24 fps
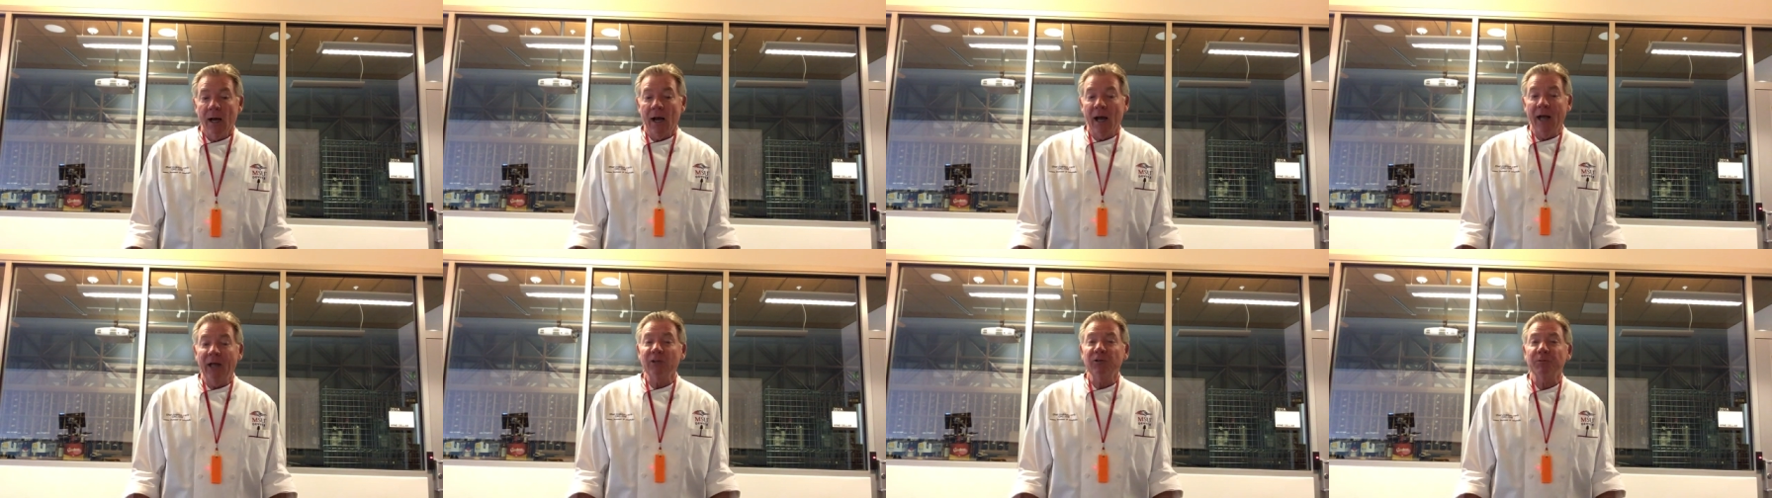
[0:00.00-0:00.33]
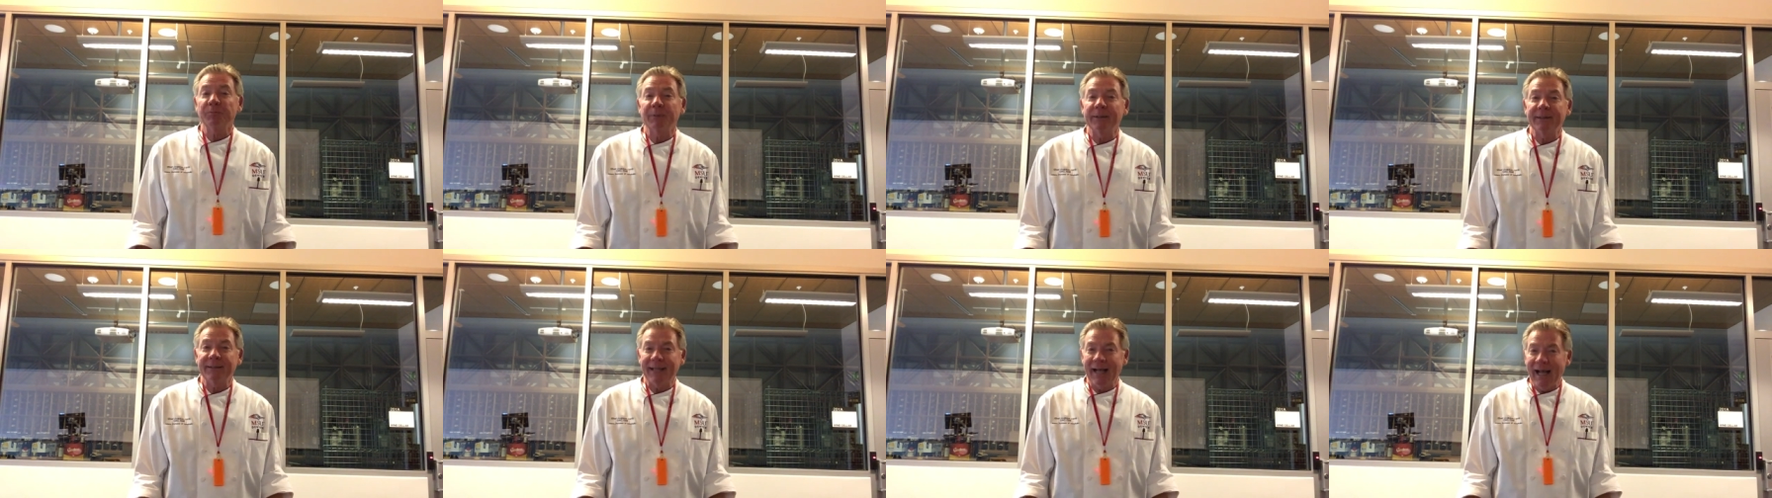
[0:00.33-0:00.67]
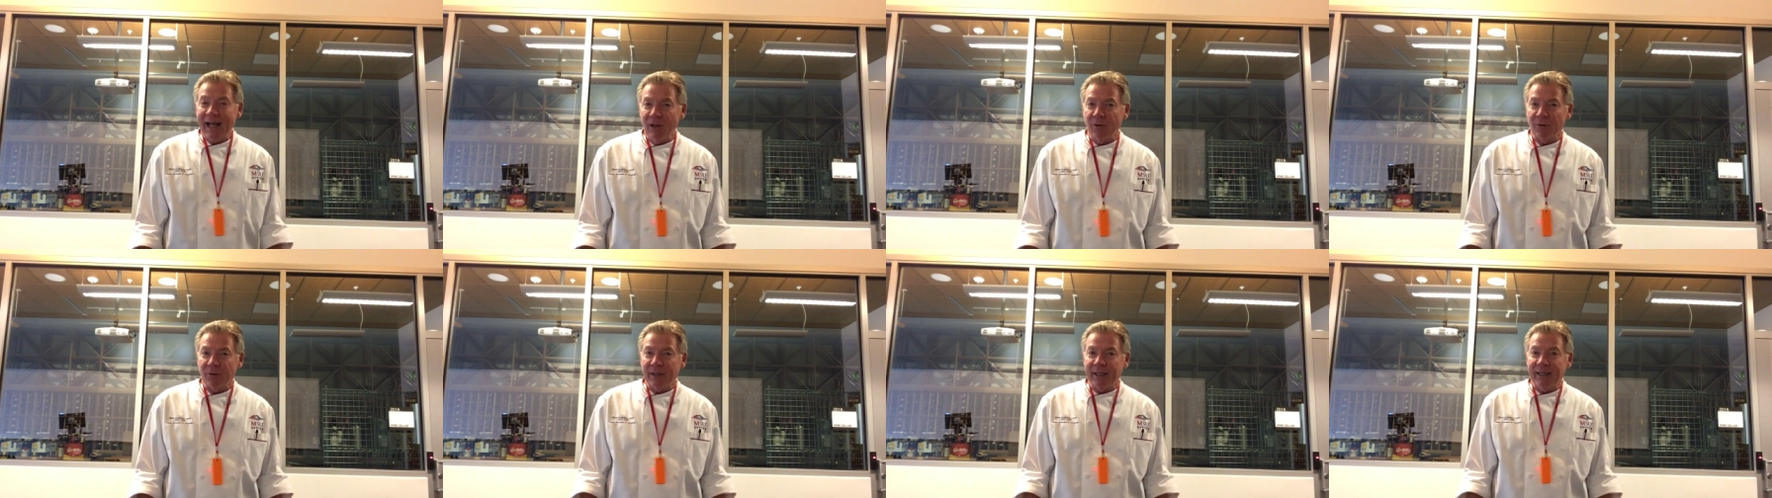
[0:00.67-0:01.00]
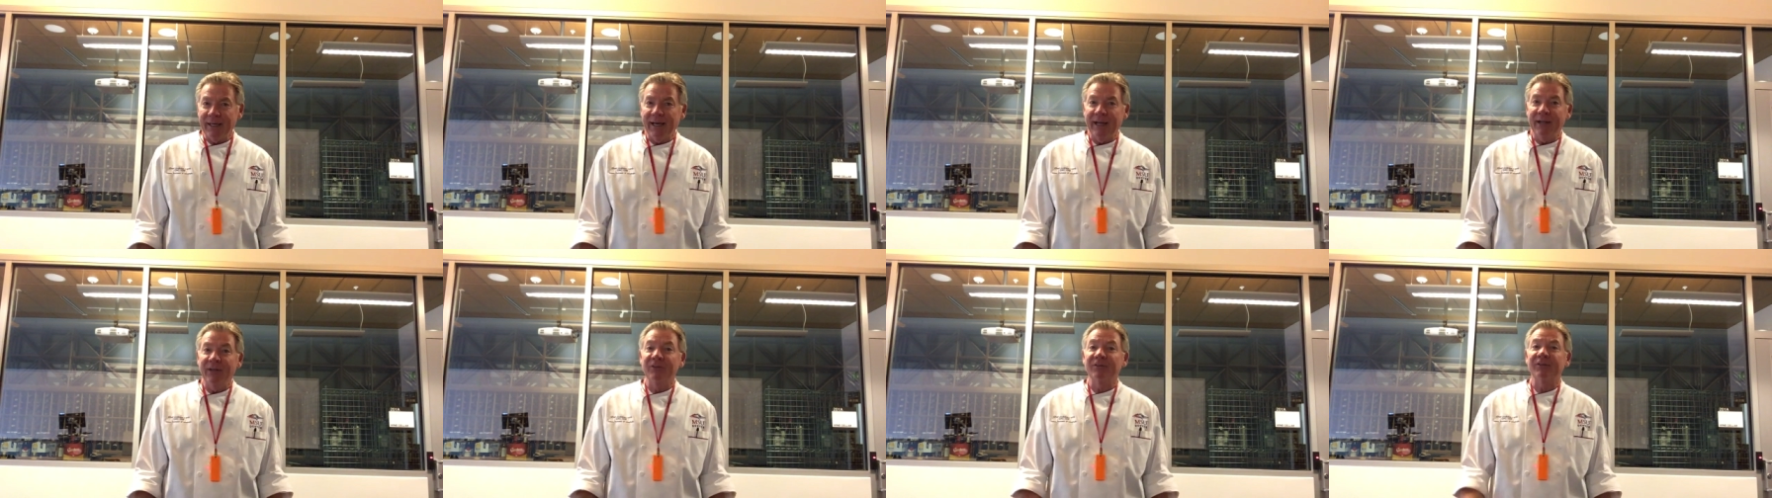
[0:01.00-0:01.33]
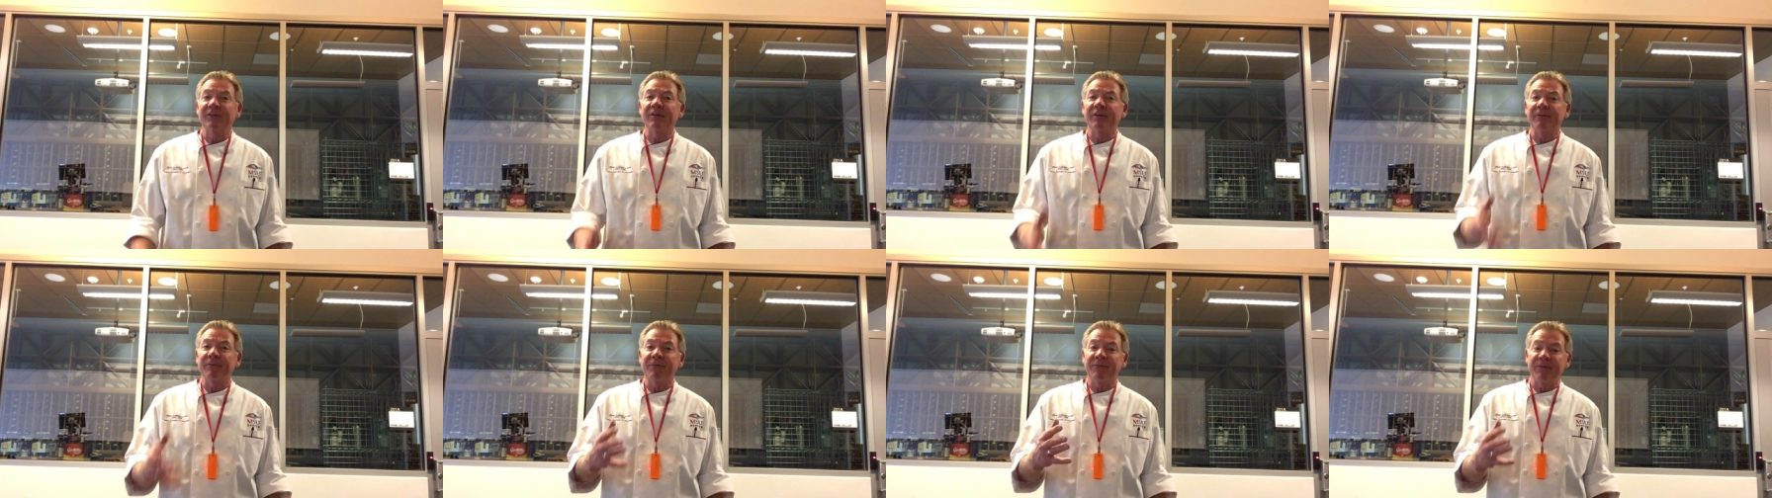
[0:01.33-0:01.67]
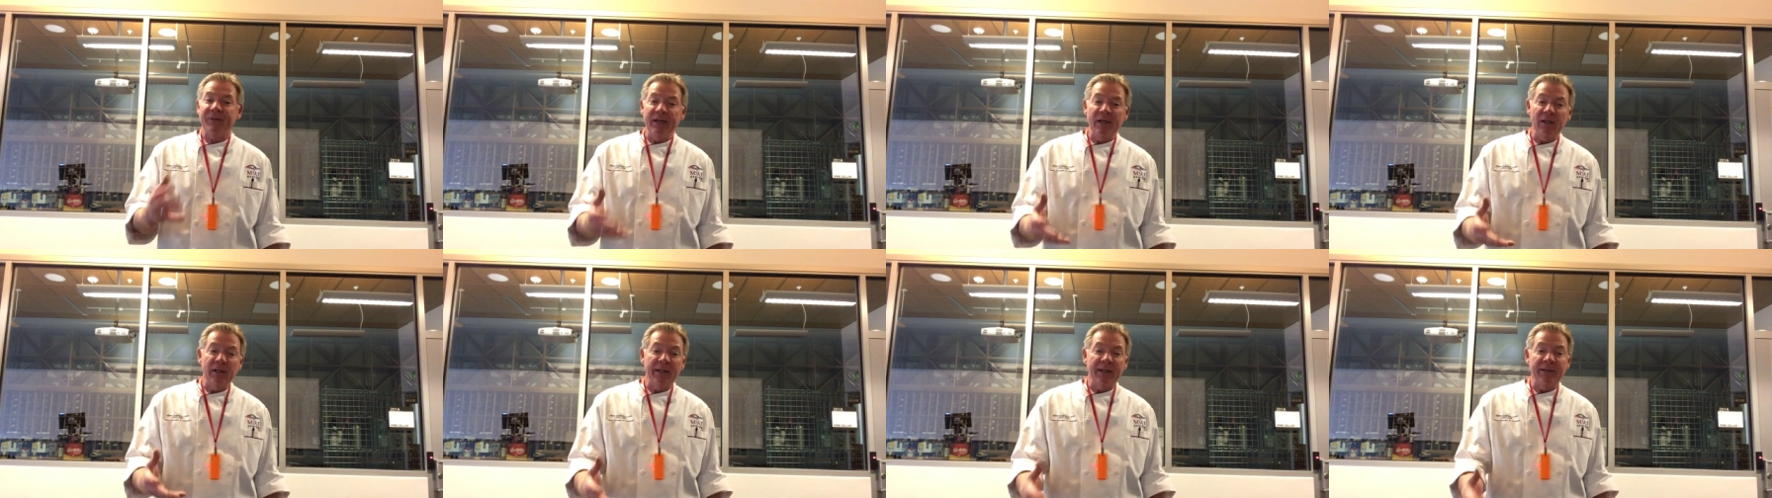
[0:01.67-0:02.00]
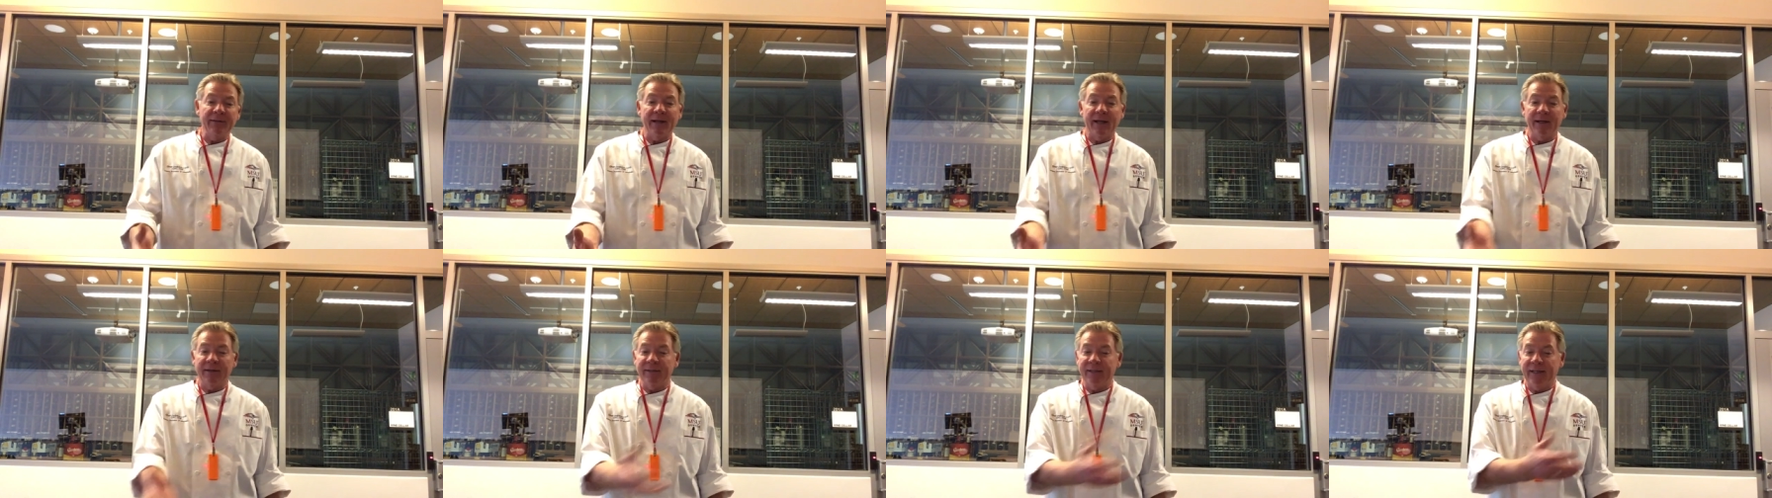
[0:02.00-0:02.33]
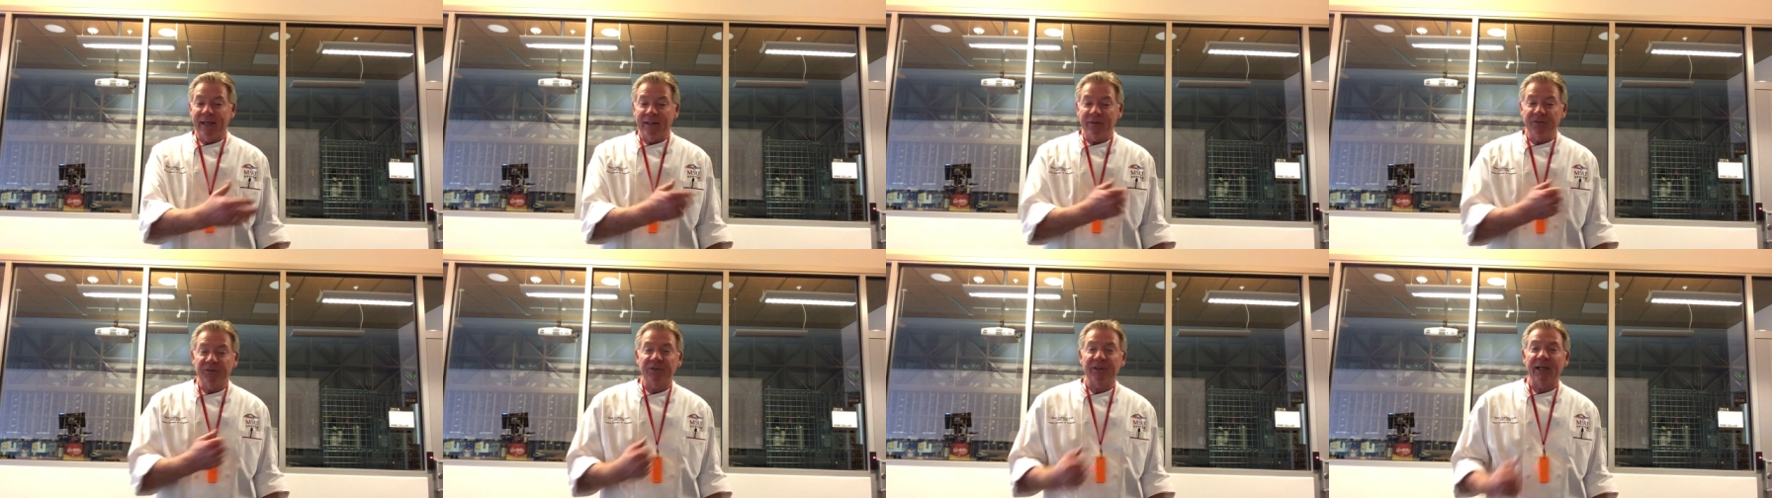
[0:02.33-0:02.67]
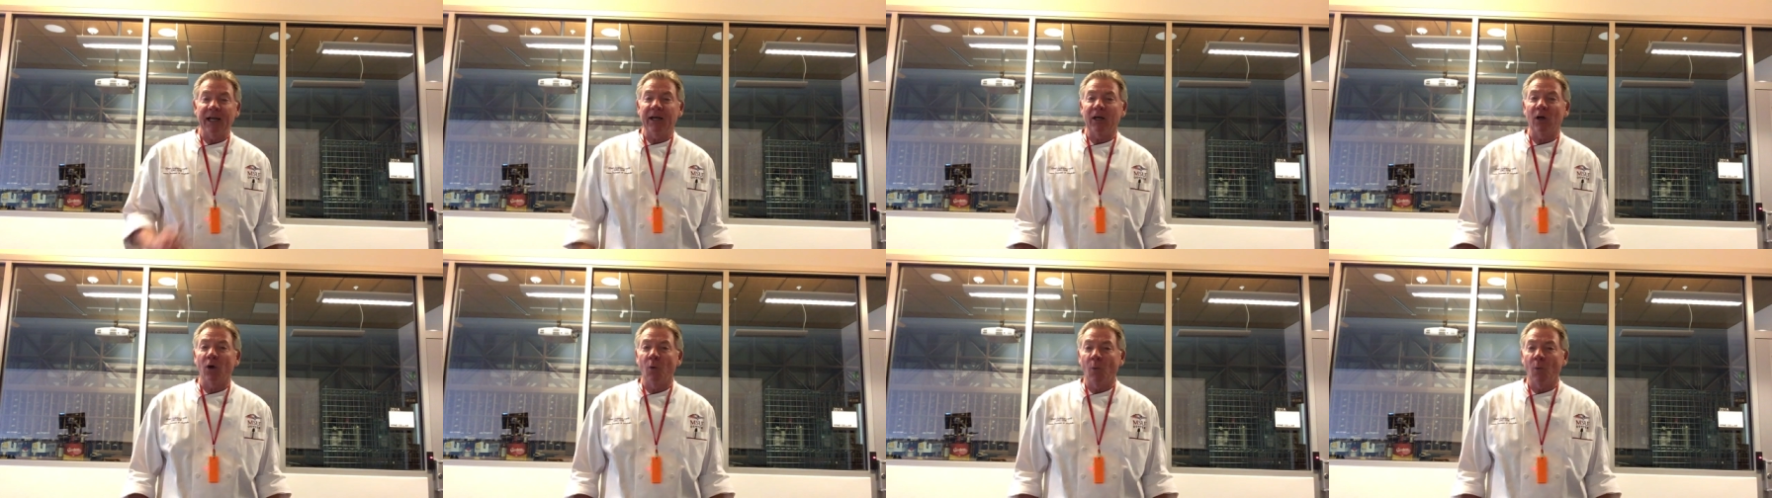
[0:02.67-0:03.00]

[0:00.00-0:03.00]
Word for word: Hospitality is the feeling that guests take